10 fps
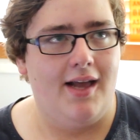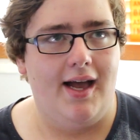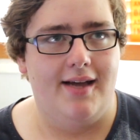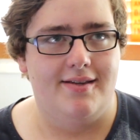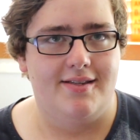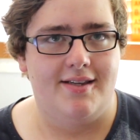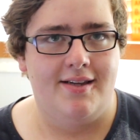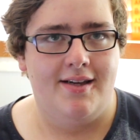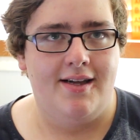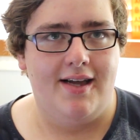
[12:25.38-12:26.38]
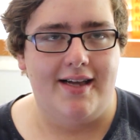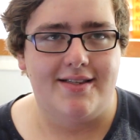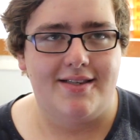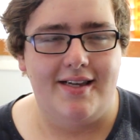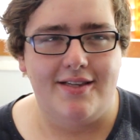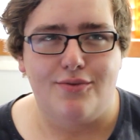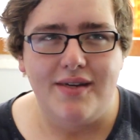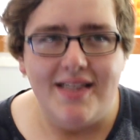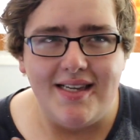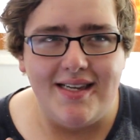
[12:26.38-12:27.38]
and it's
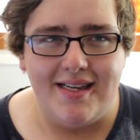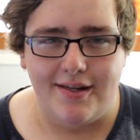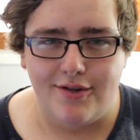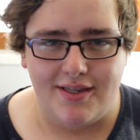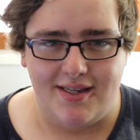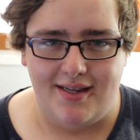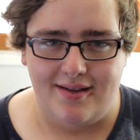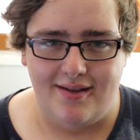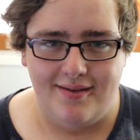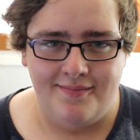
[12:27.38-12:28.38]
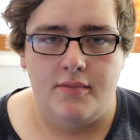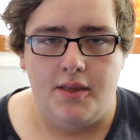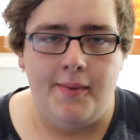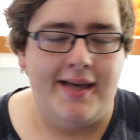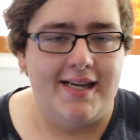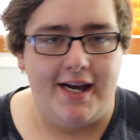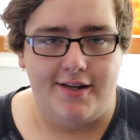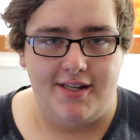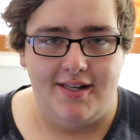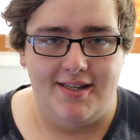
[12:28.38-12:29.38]
really interesting. The main
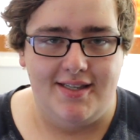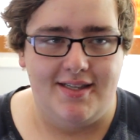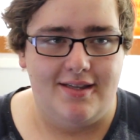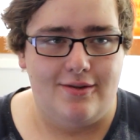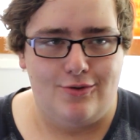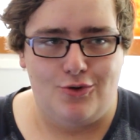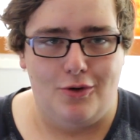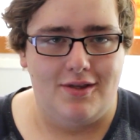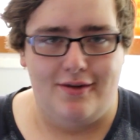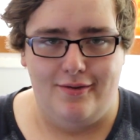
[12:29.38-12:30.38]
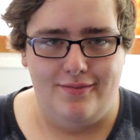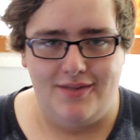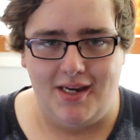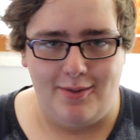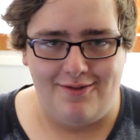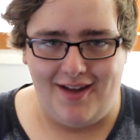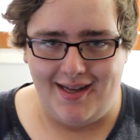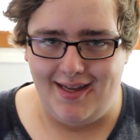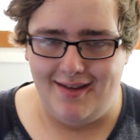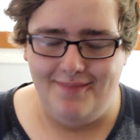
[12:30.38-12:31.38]
character is this short little stubby
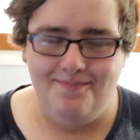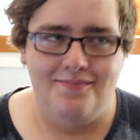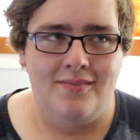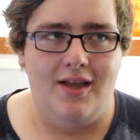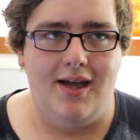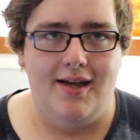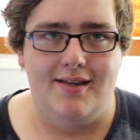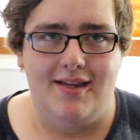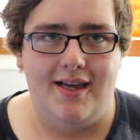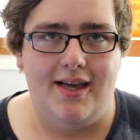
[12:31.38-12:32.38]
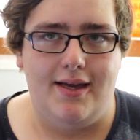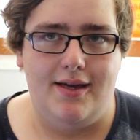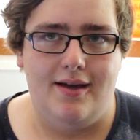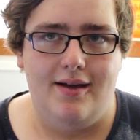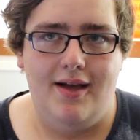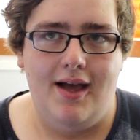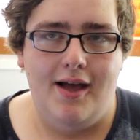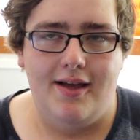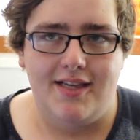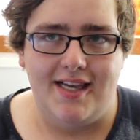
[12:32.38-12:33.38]
fat kid, and he
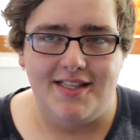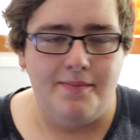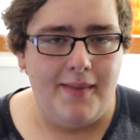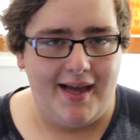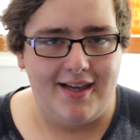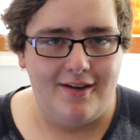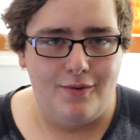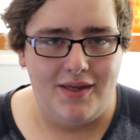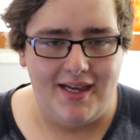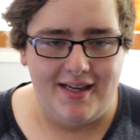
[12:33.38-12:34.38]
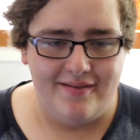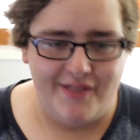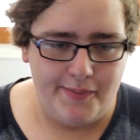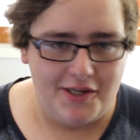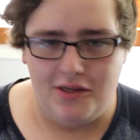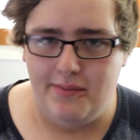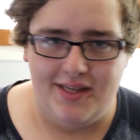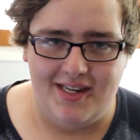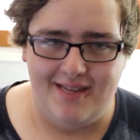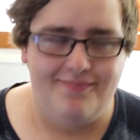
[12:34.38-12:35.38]
gets a mech with a special
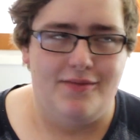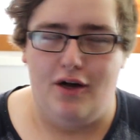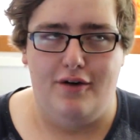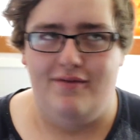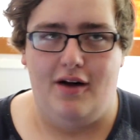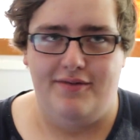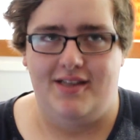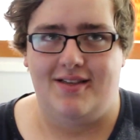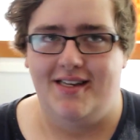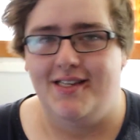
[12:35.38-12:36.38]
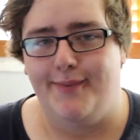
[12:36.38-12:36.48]
ability, obviously a